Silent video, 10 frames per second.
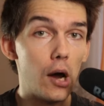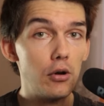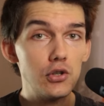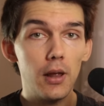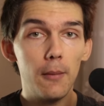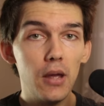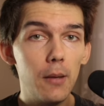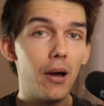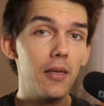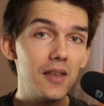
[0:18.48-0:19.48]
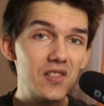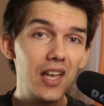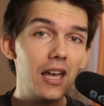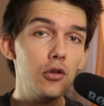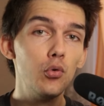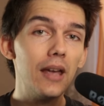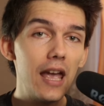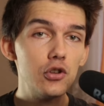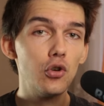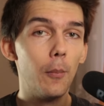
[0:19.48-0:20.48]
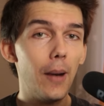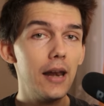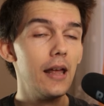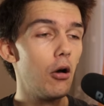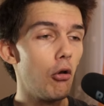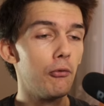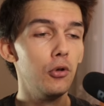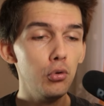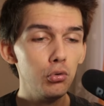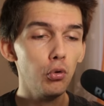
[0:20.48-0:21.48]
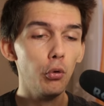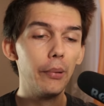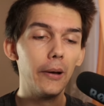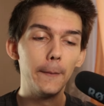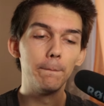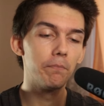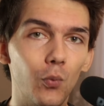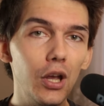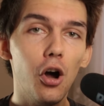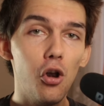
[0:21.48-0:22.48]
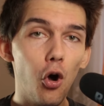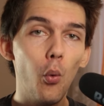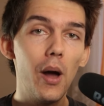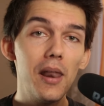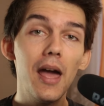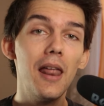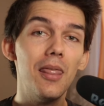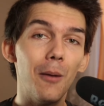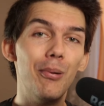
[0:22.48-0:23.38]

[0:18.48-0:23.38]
You are richer than me, but the second you get your money out of YouTube, we all know where they end